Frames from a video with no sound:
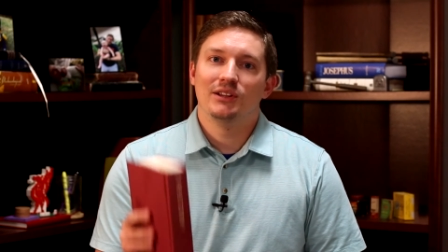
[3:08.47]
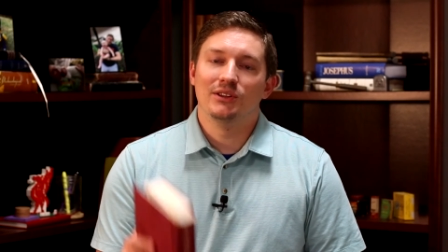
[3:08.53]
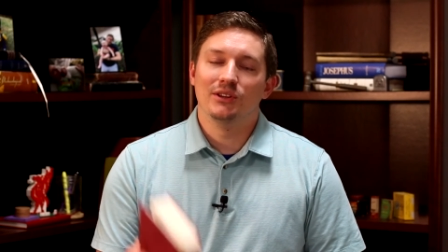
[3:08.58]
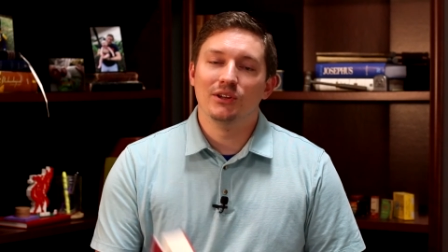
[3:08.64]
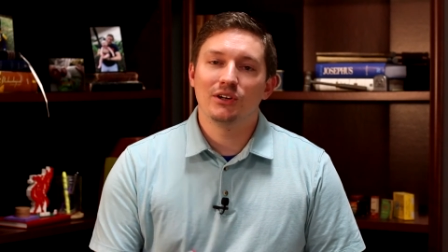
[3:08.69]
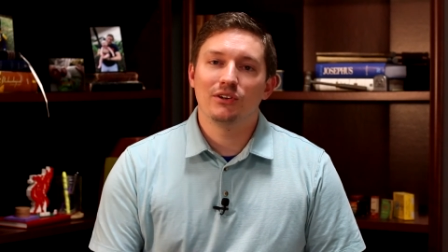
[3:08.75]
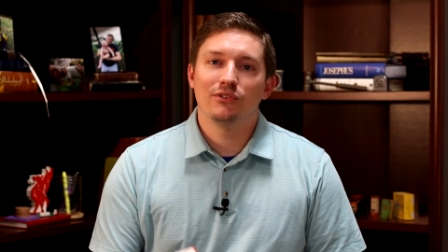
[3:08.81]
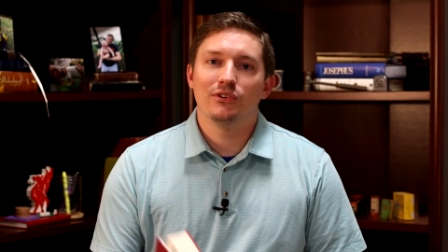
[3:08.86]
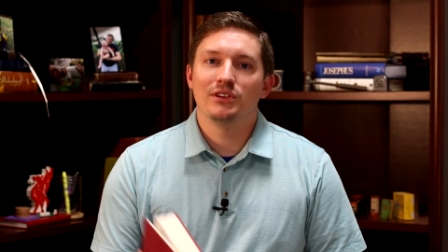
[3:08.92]

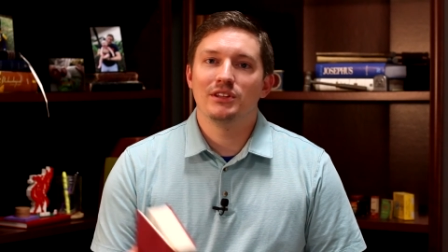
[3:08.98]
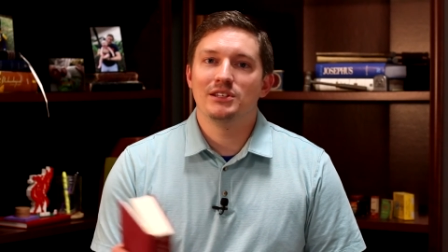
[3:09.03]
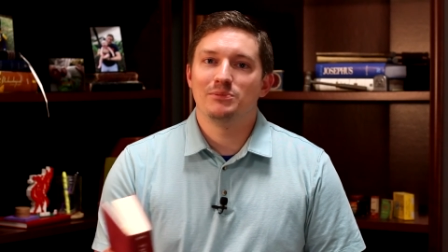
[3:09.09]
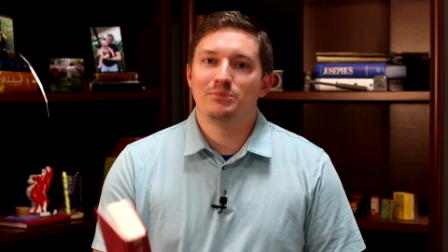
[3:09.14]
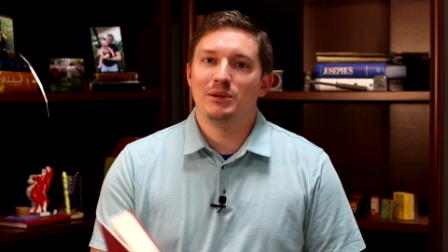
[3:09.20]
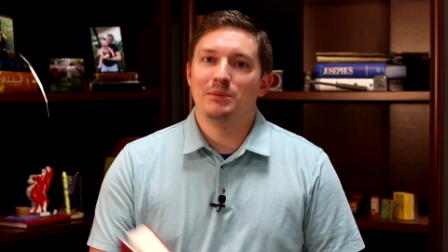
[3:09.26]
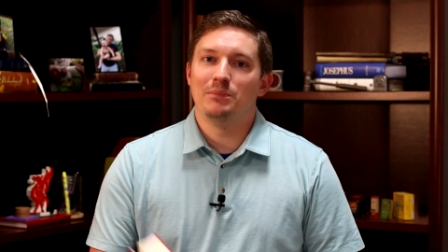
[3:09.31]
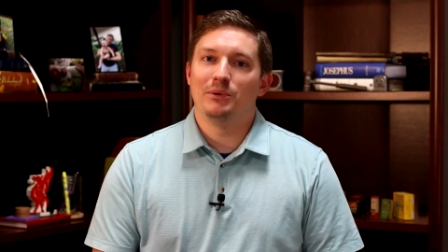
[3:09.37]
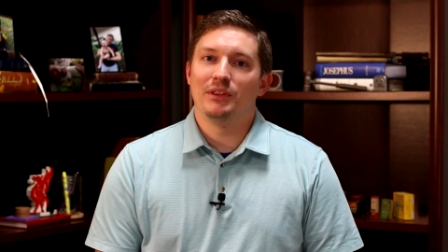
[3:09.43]
Look for these
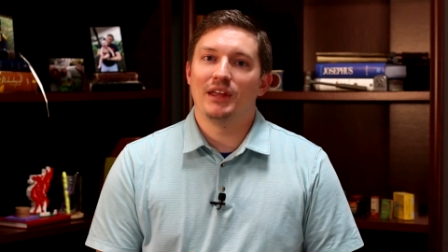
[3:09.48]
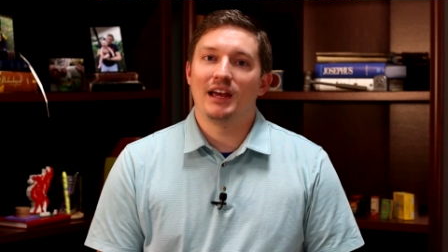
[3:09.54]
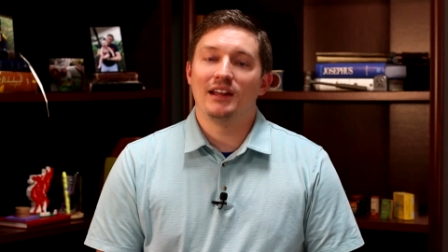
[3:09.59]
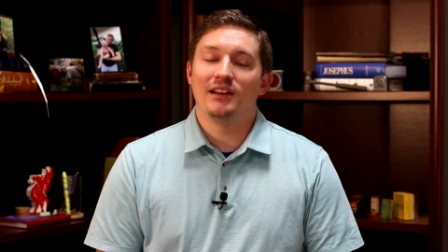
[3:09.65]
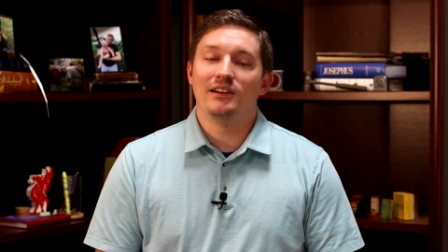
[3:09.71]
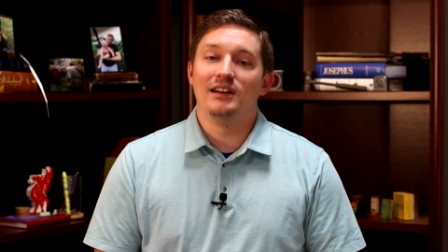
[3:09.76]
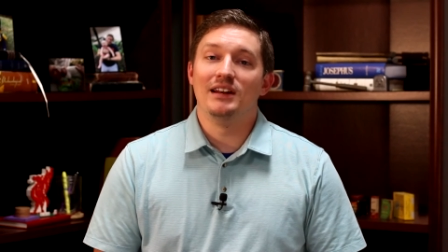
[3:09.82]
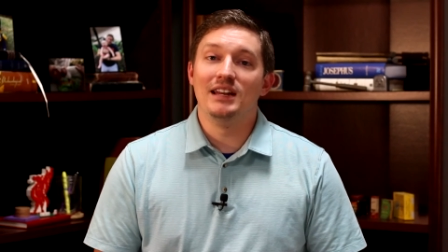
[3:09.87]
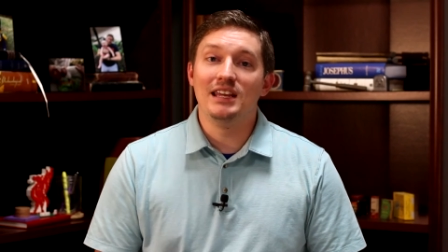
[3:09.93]
people
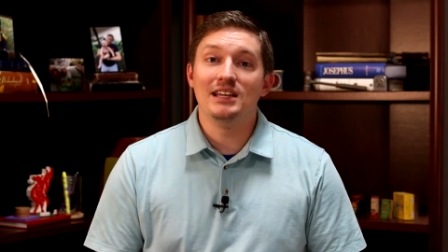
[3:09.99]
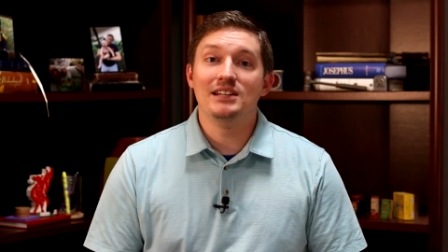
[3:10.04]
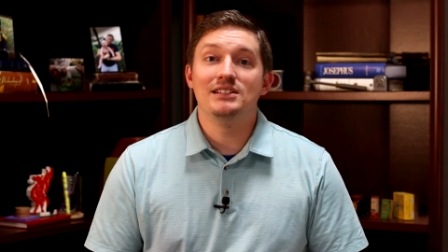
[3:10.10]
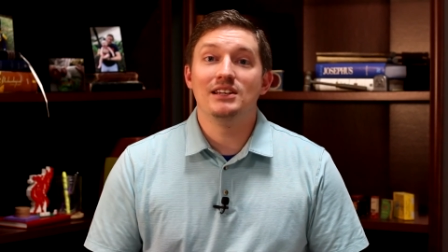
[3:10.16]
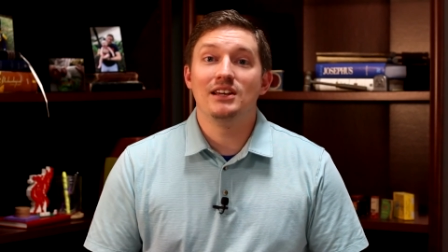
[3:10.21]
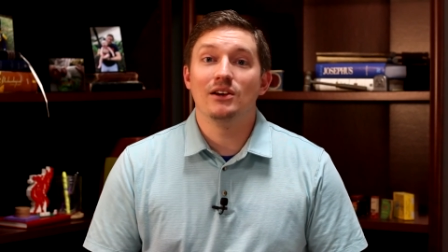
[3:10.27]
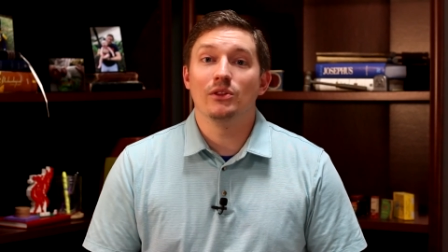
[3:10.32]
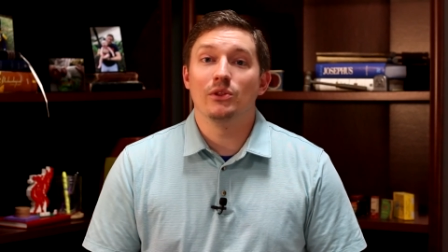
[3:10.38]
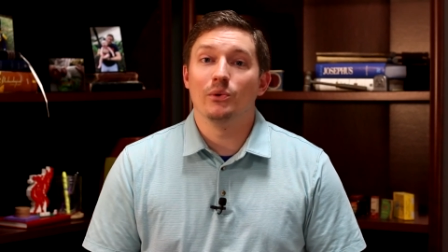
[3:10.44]
that need to
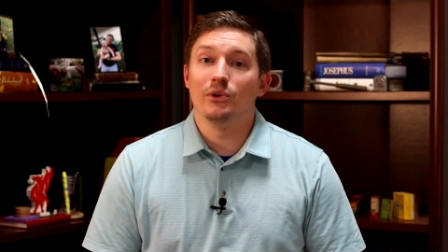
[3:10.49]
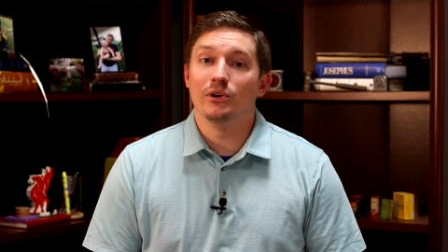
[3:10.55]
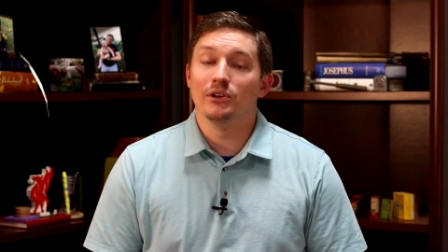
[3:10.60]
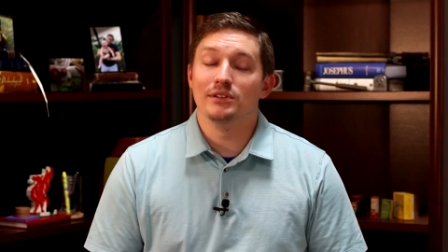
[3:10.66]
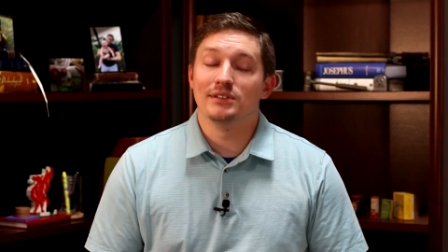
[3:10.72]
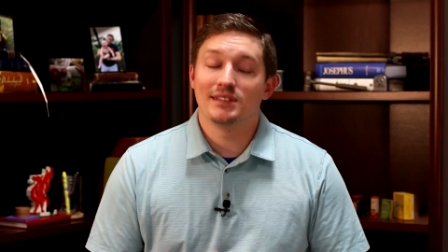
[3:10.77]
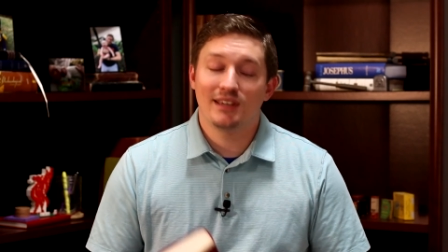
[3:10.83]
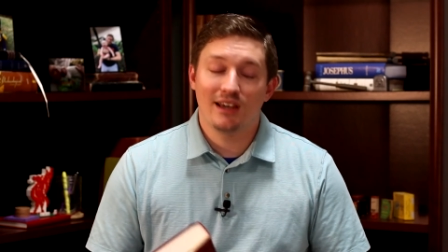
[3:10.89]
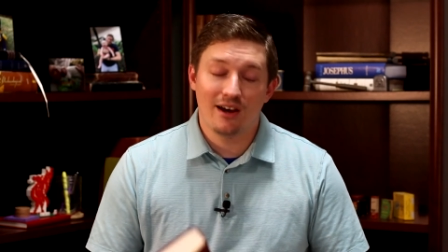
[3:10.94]
hear the
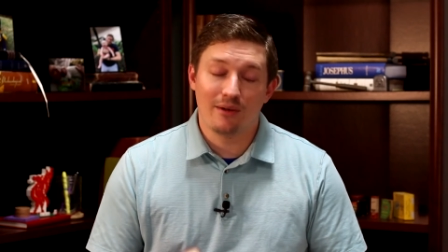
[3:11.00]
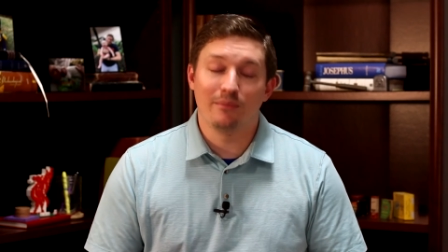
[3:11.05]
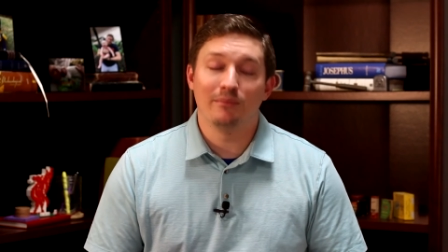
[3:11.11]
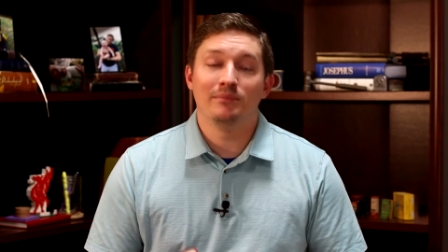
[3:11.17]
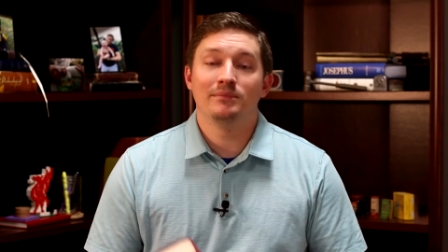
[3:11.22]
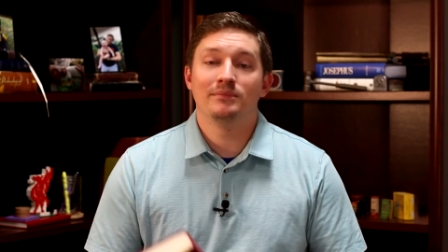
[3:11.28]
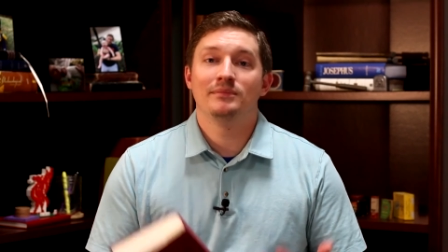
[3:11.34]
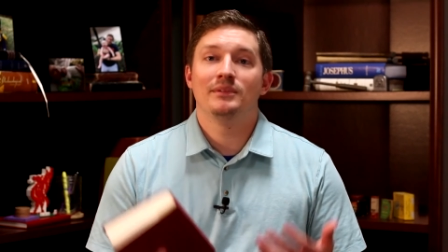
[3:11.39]
words, come